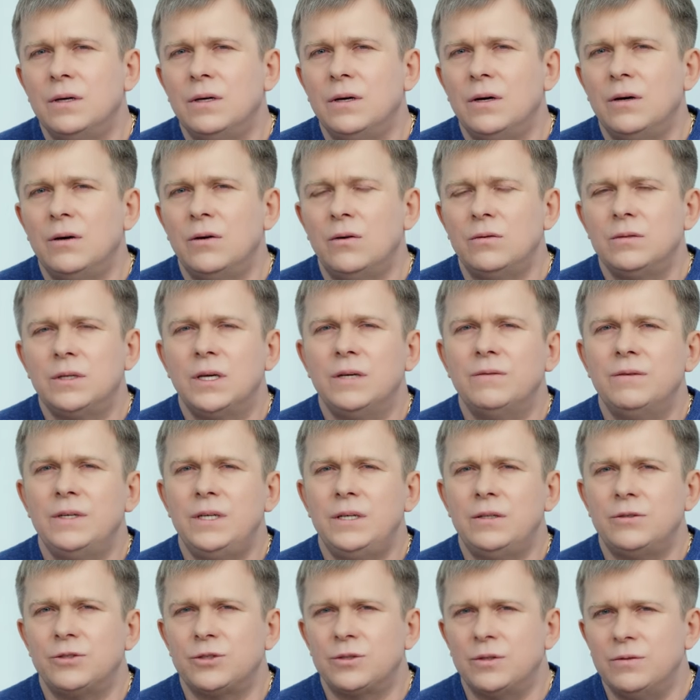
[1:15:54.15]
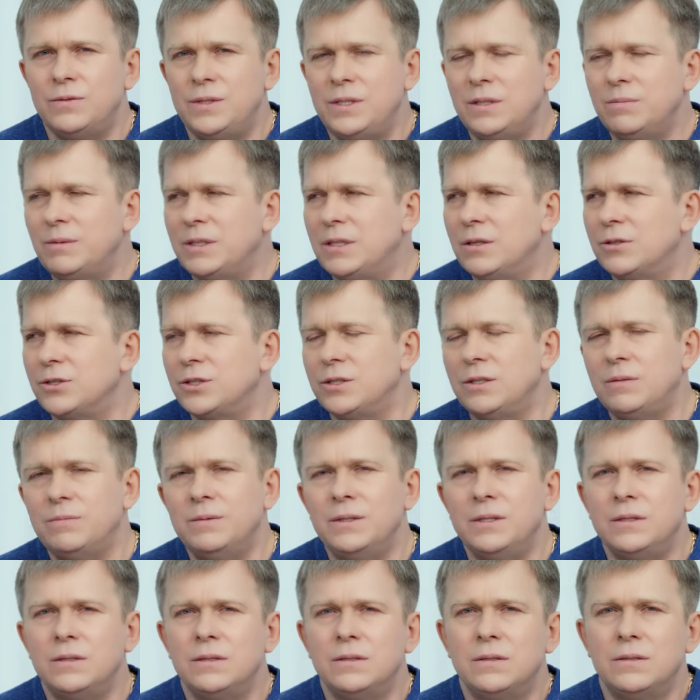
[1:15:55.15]
that all of us should be
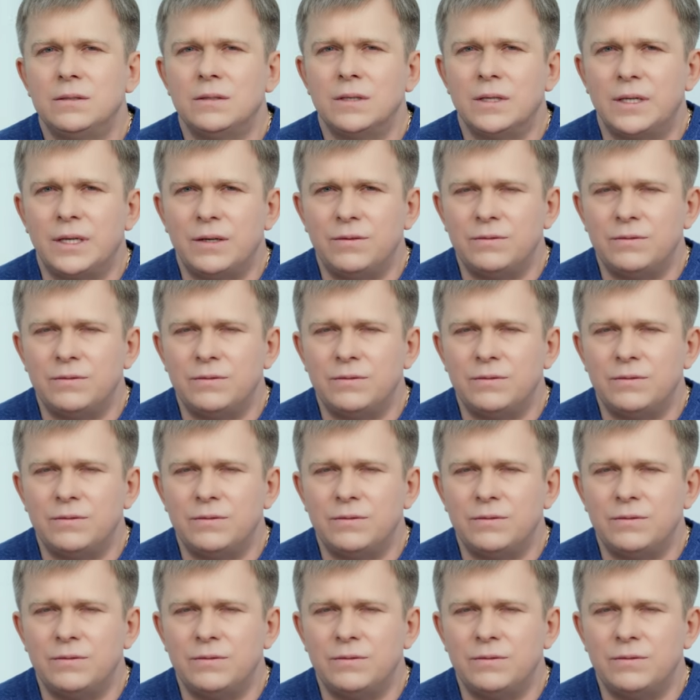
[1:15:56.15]
equal,